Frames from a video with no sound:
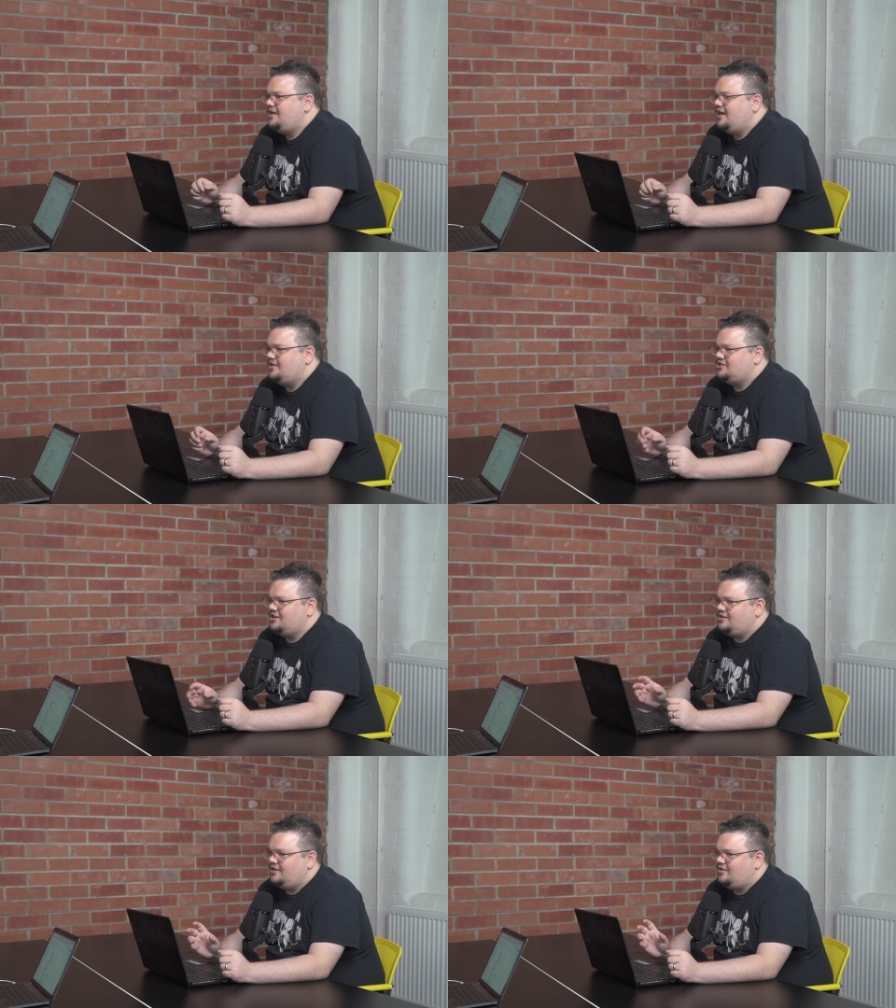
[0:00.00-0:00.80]
And they
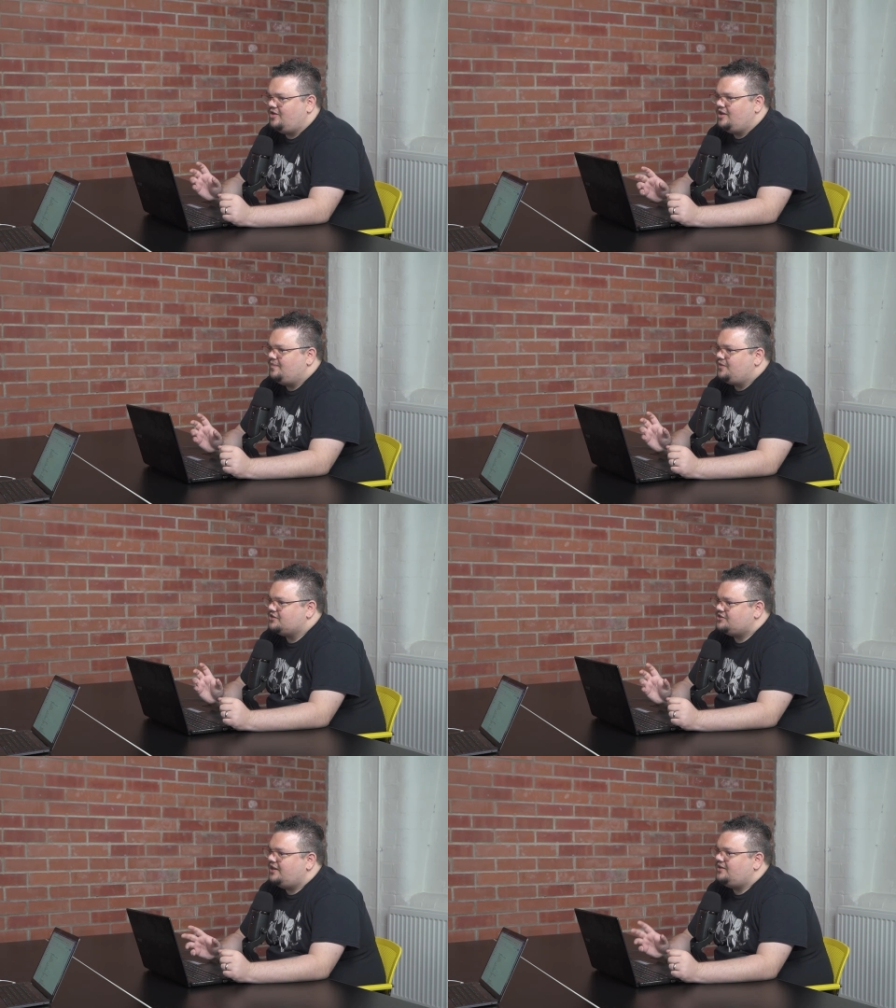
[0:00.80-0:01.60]
said that, right, you're
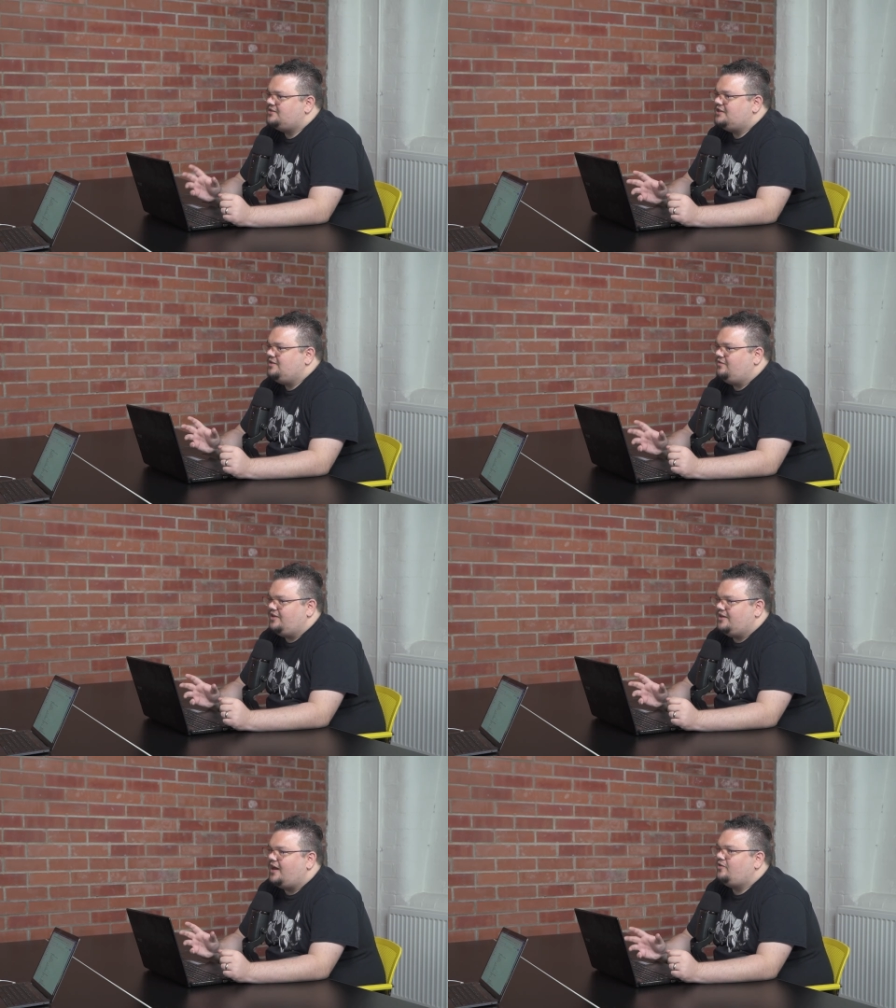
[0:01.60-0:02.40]
selling
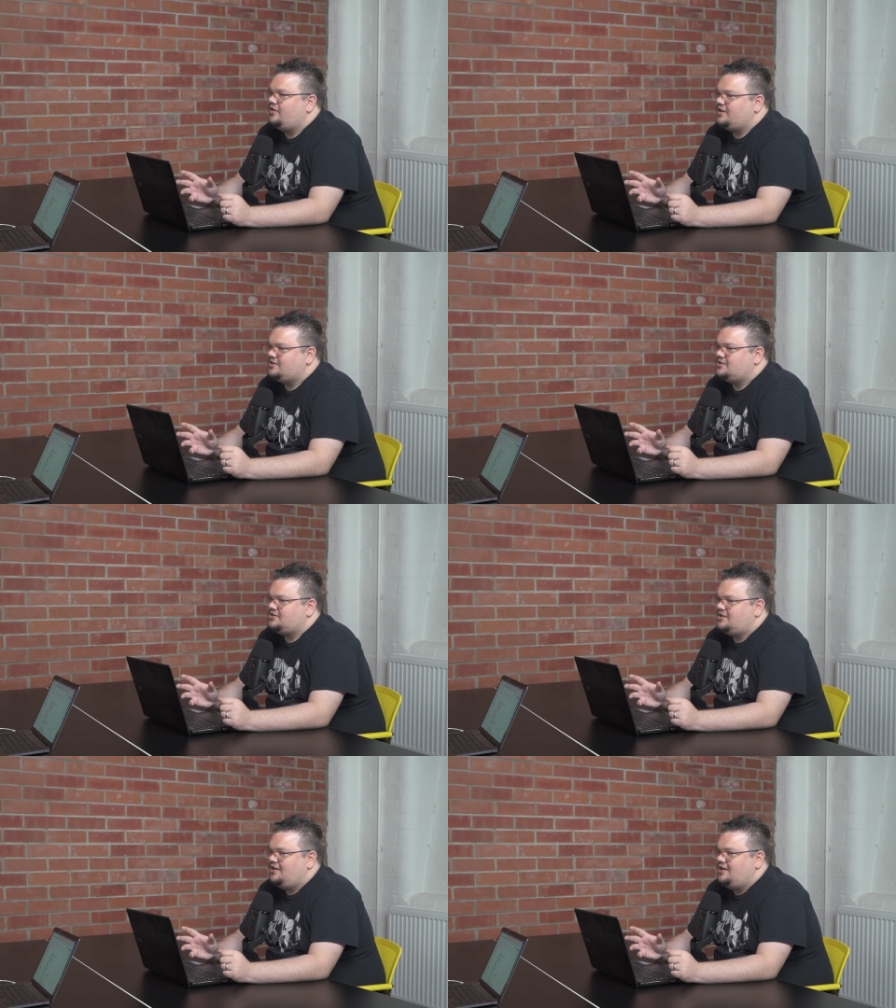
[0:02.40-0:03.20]
TV
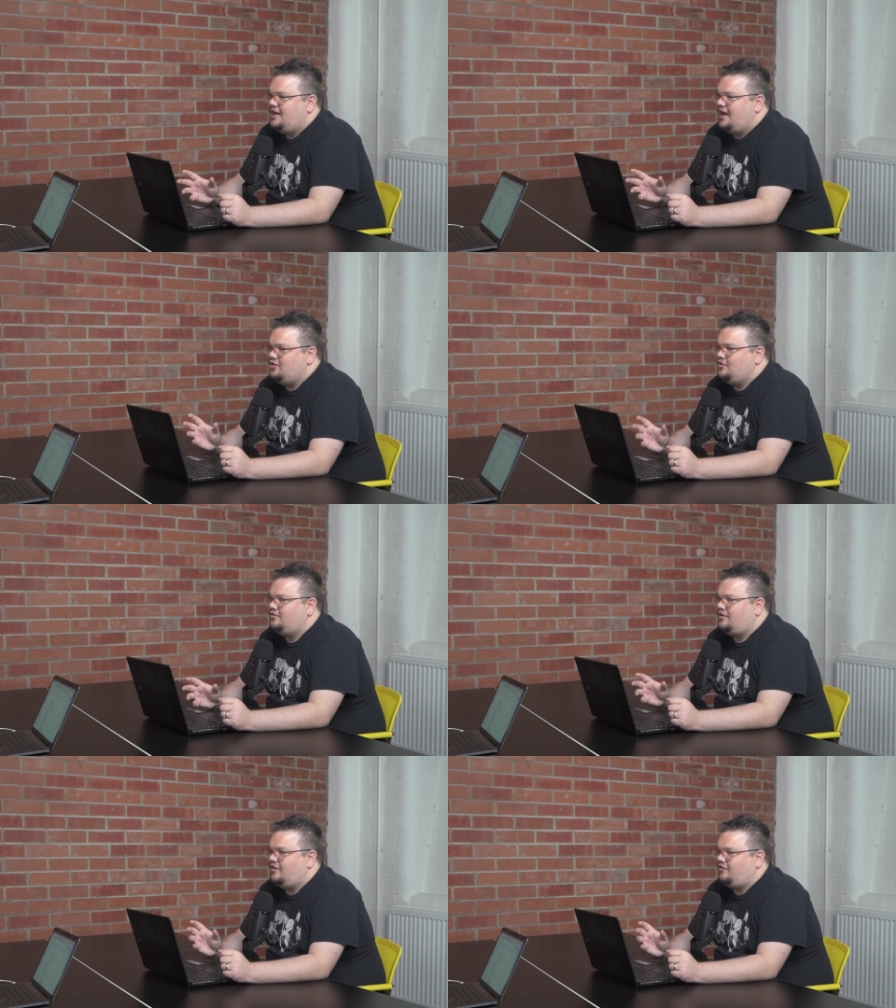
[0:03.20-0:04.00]
adverts and you
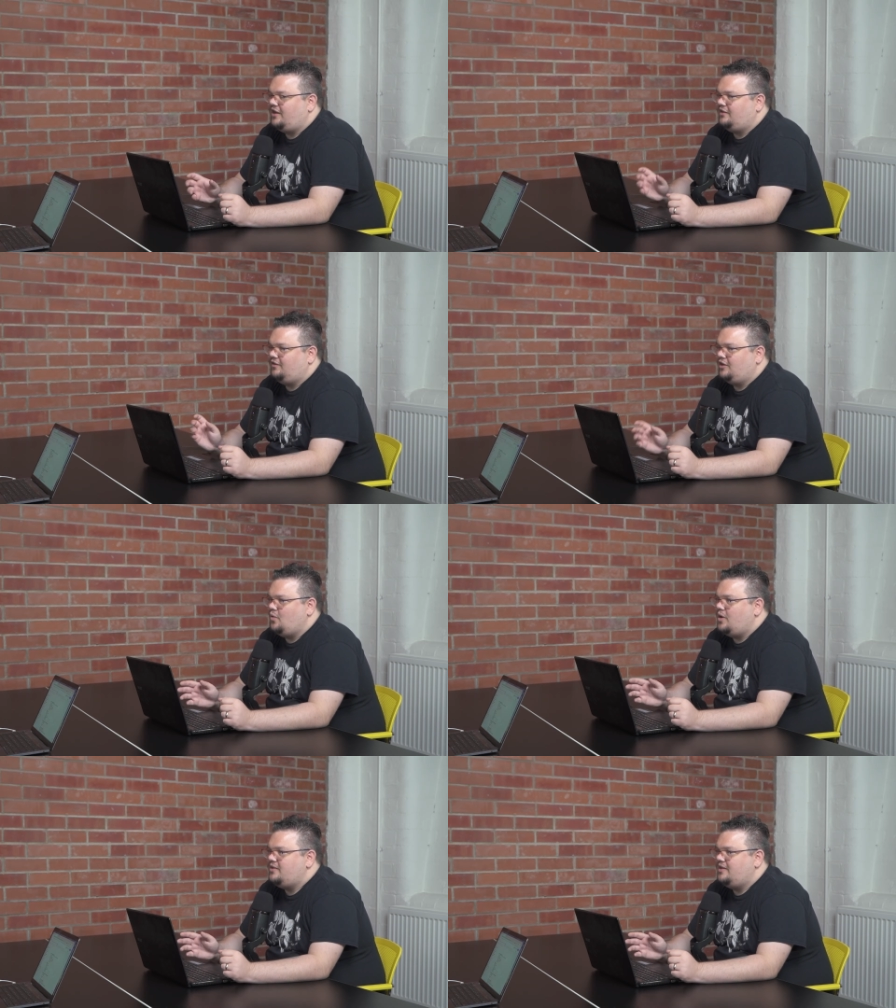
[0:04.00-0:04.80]
have to effectively
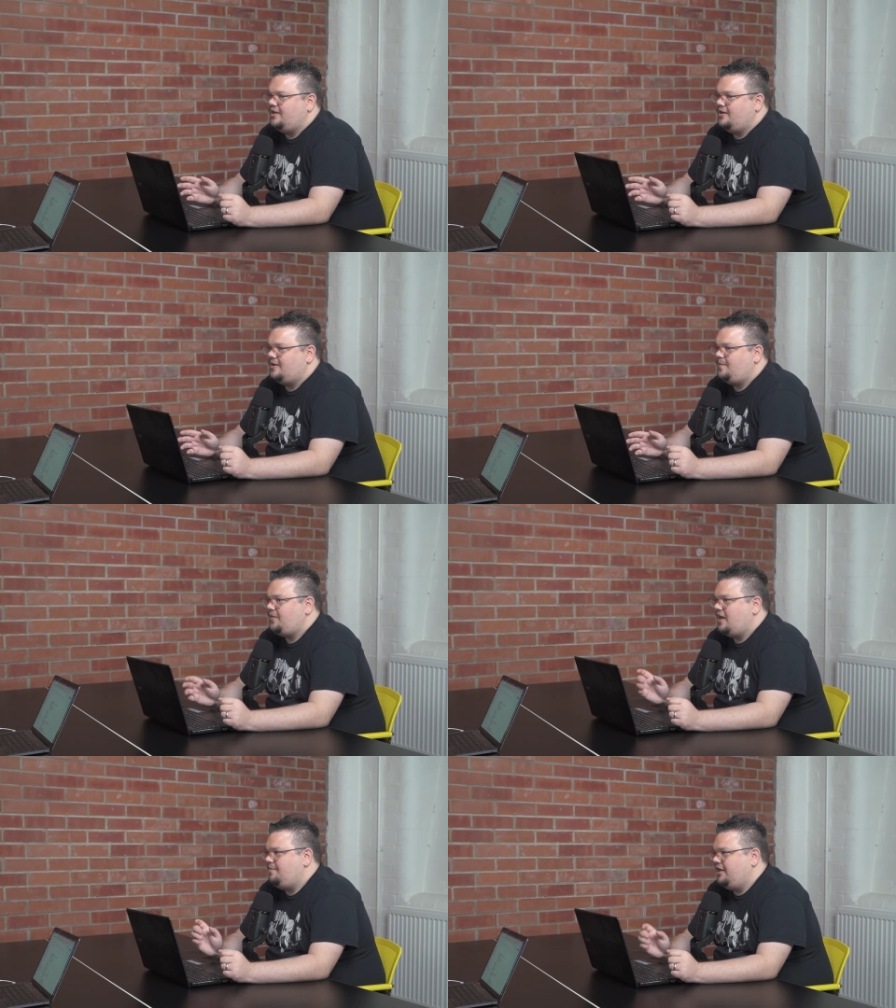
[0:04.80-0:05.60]
go in there
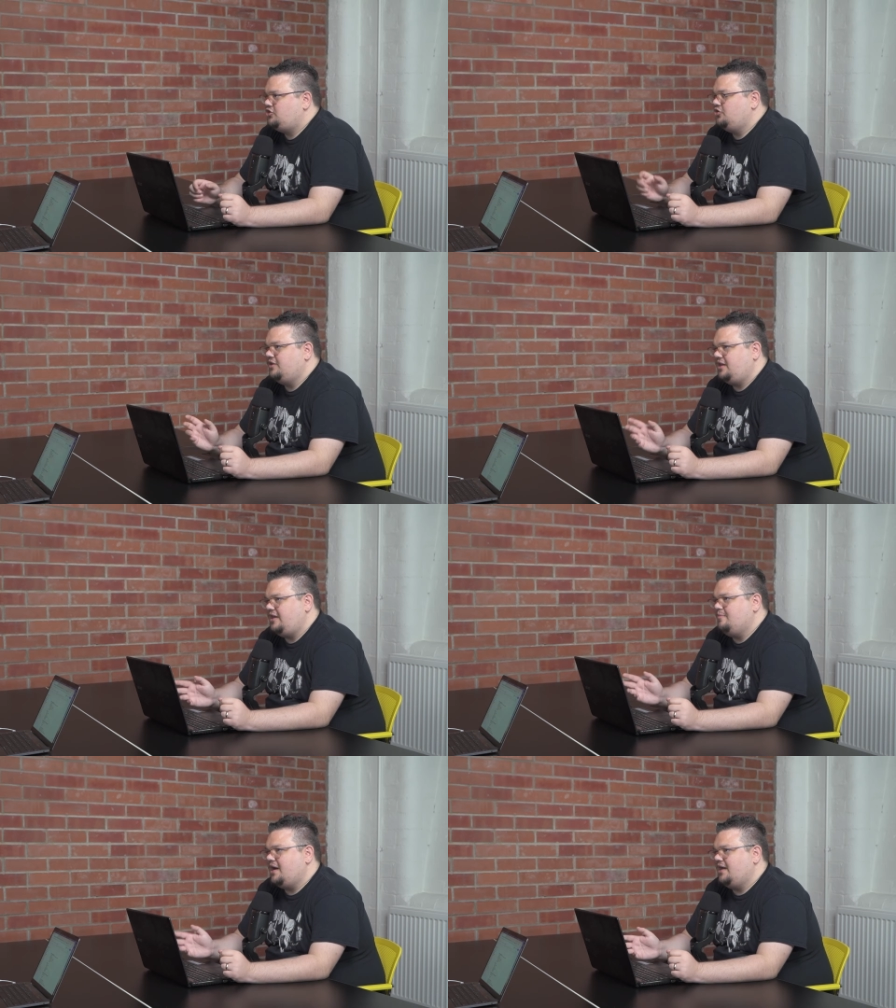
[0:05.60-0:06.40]
and make sure that
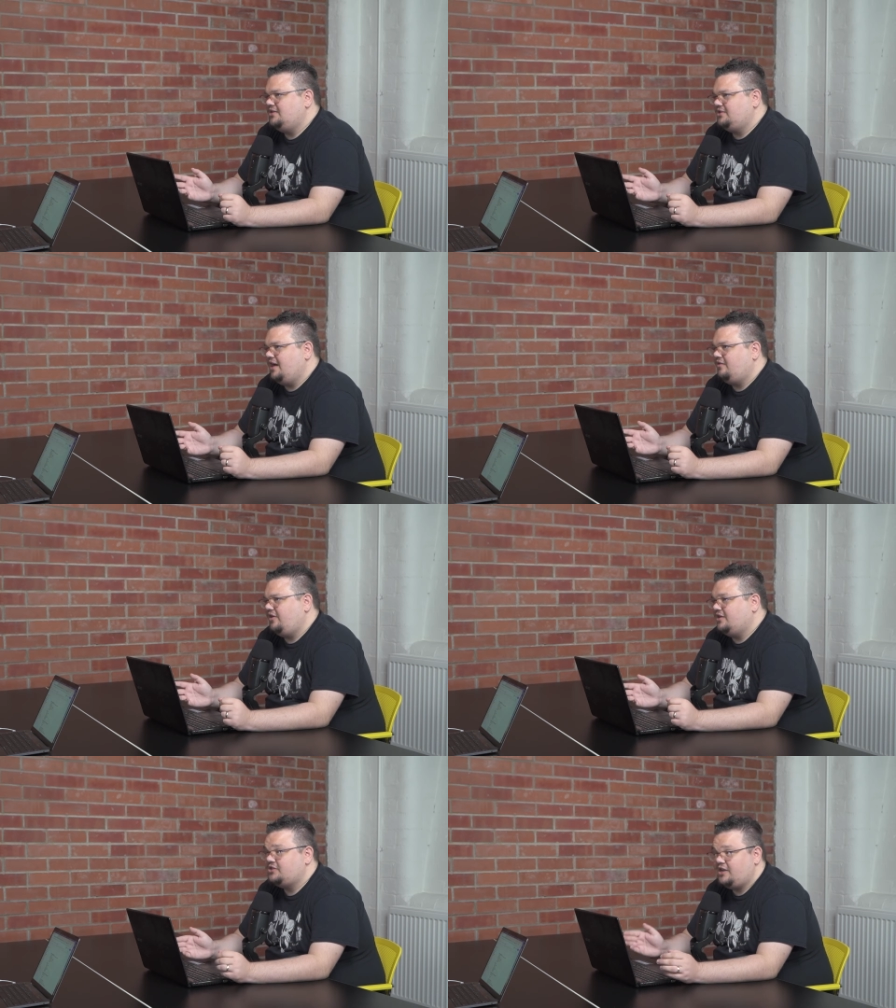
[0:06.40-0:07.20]
he buys the
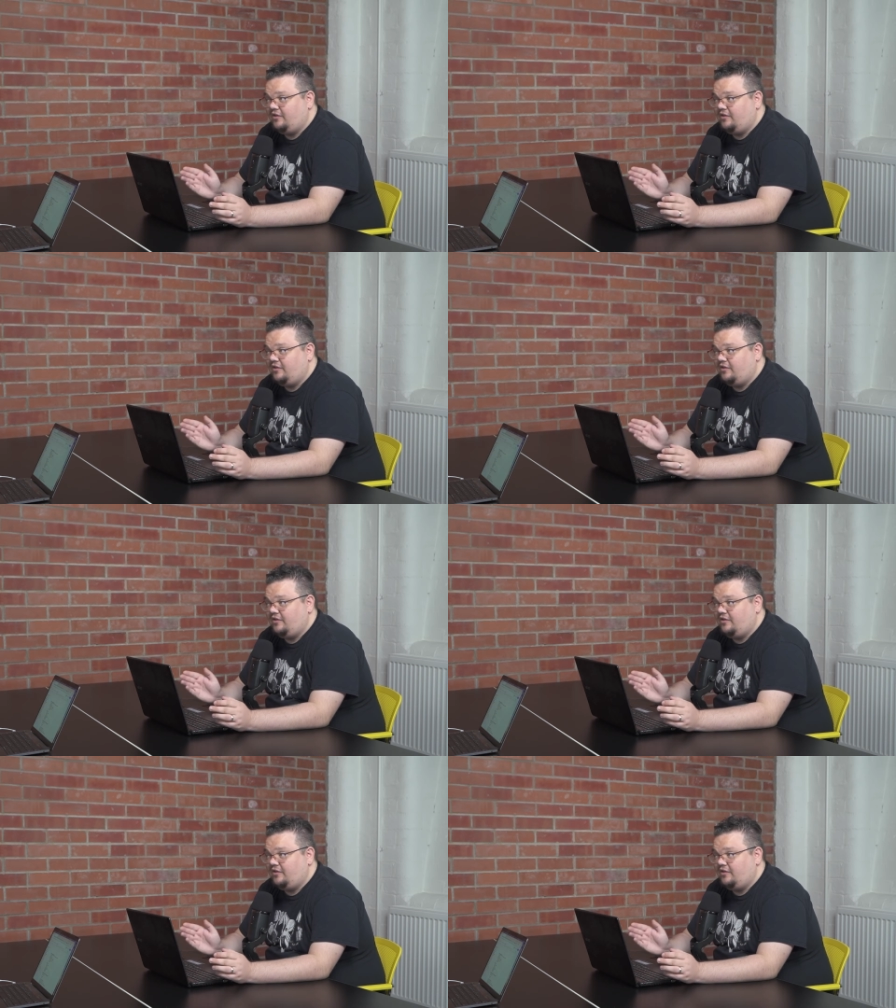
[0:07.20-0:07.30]
adverts.